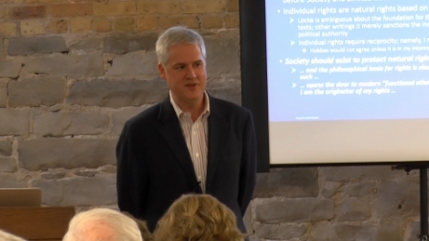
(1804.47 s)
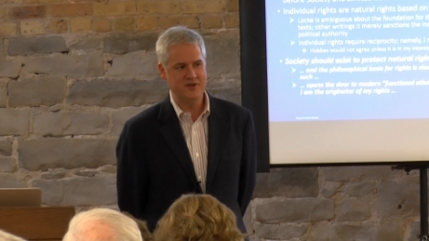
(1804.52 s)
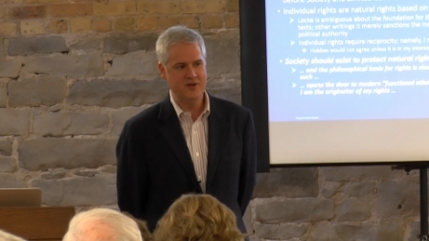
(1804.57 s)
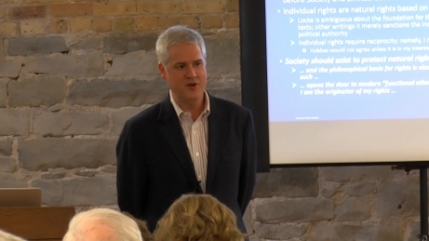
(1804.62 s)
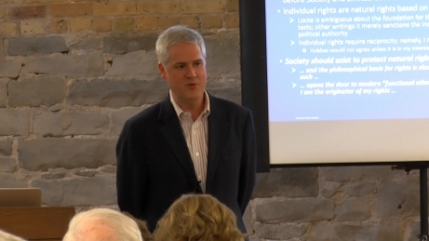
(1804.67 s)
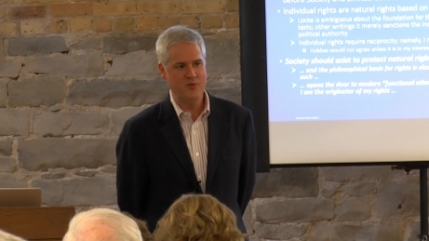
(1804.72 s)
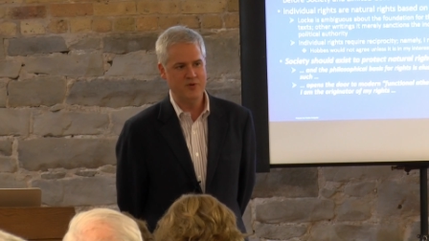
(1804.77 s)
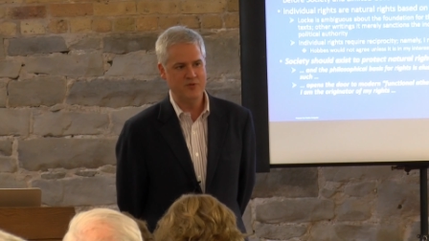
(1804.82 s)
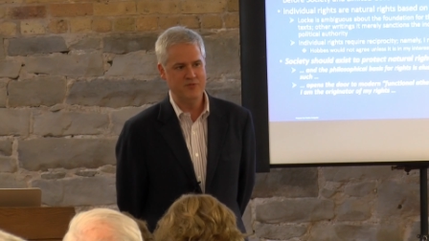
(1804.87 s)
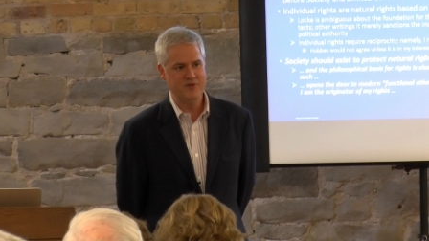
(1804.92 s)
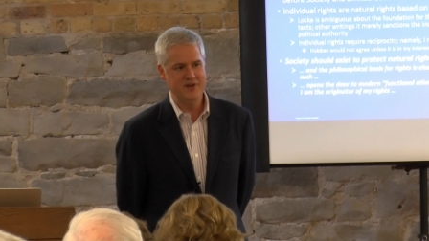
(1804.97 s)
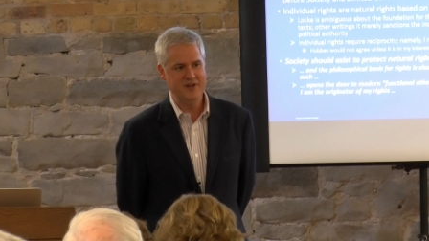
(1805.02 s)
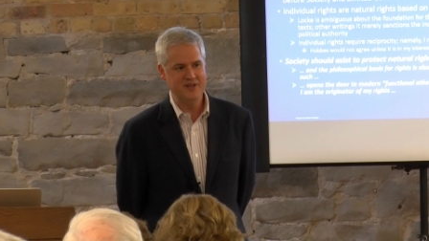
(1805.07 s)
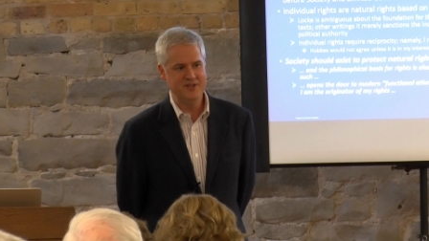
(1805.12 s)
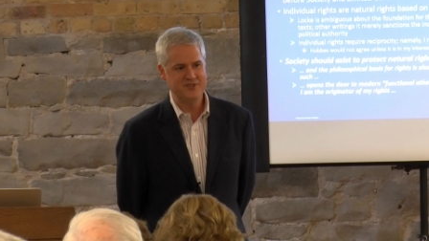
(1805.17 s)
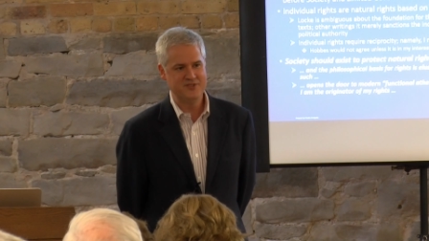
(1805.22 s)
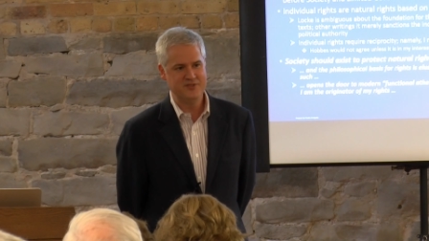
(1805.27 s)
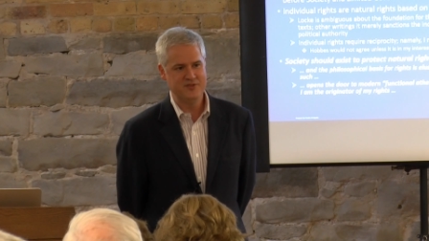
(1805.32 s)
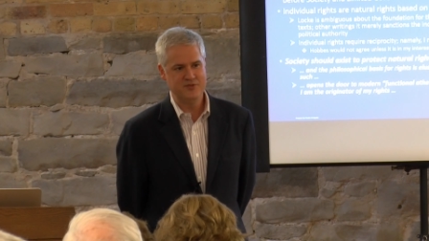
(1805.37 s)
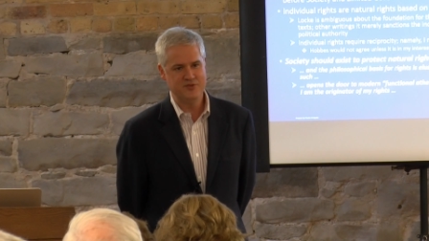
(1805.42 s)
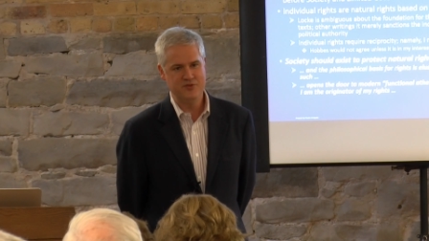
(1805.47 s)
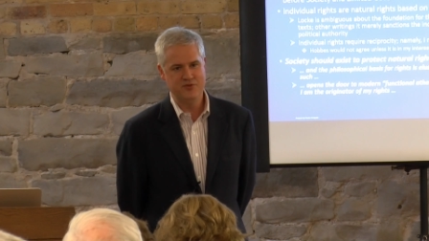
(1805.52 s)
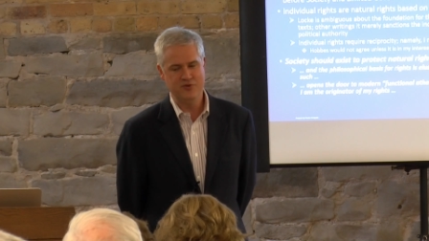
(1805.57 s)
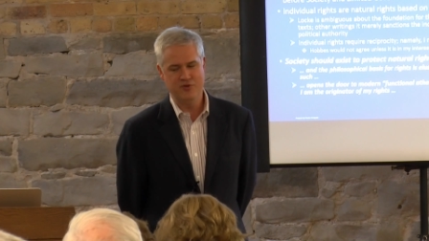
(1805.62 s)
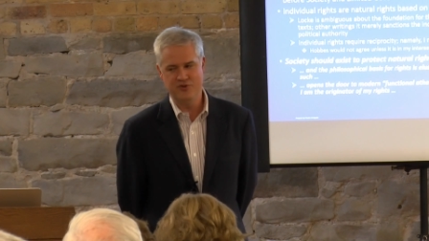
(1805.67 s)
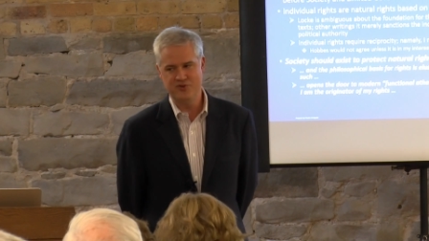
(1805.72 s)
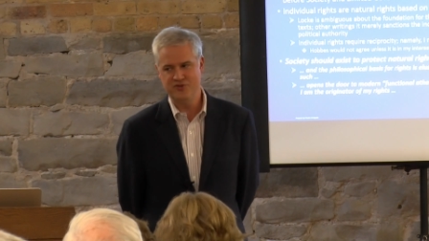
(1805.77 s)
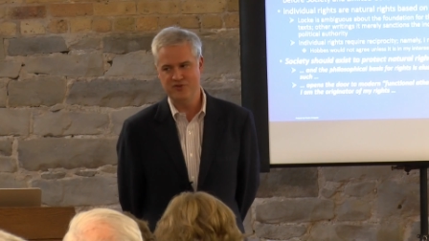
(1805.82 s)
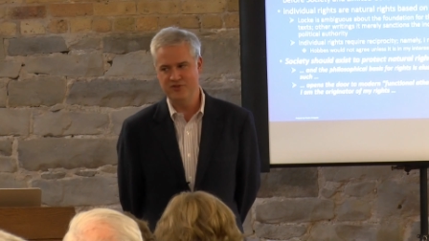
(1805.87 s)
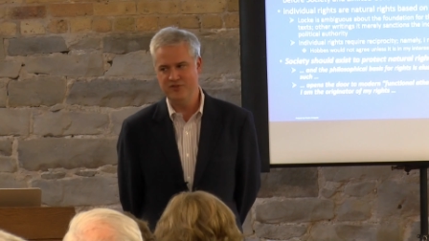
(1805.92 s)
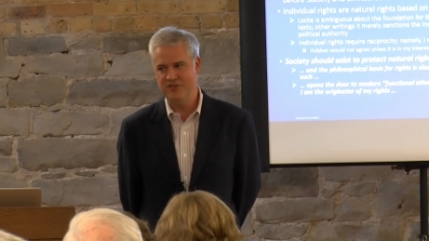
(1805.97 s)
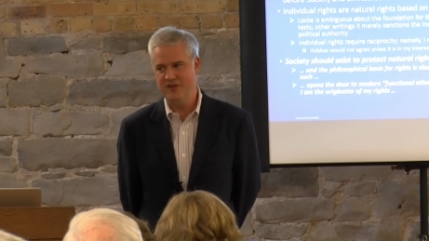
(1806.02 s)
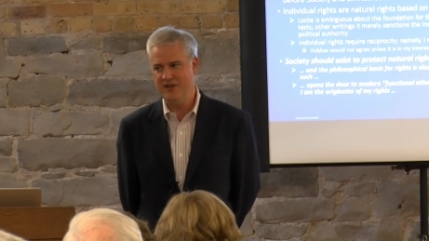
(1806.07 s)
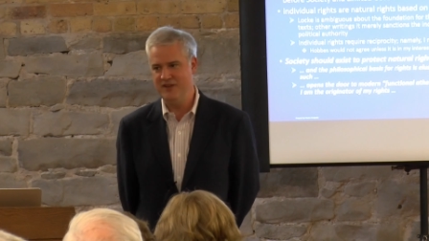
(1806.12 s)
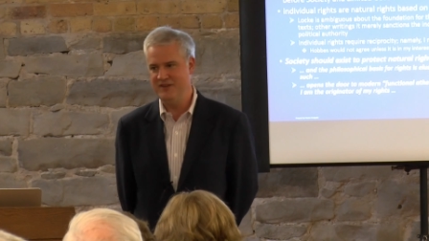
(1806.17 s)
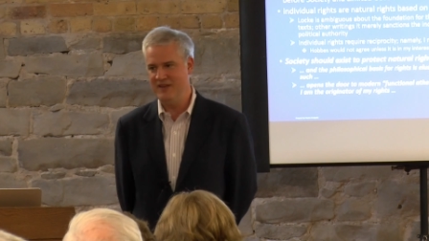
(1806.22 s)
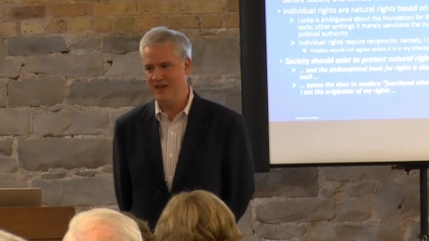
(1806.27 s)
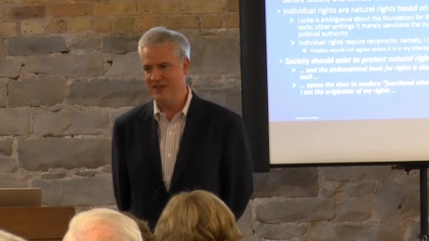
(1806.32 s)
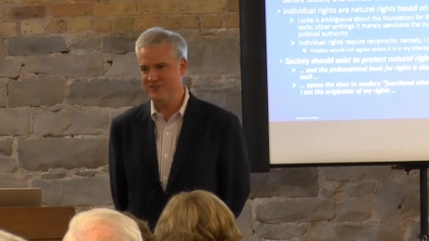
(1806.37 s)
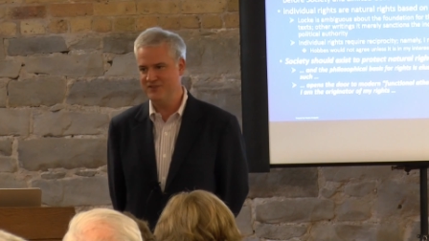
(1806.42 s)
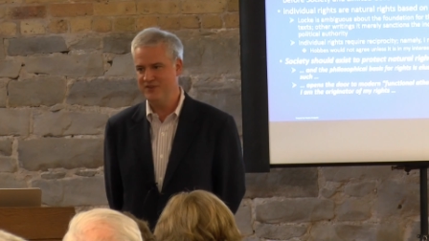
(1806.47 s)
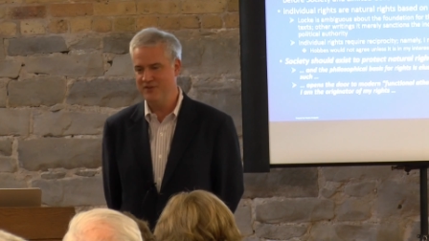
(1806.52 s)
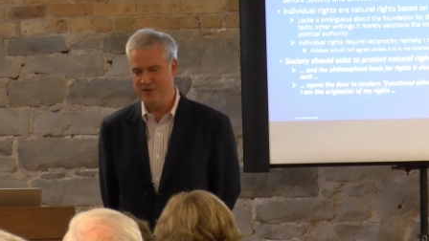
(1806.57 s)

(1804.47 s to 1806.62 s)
that no one reads, nor should they, das,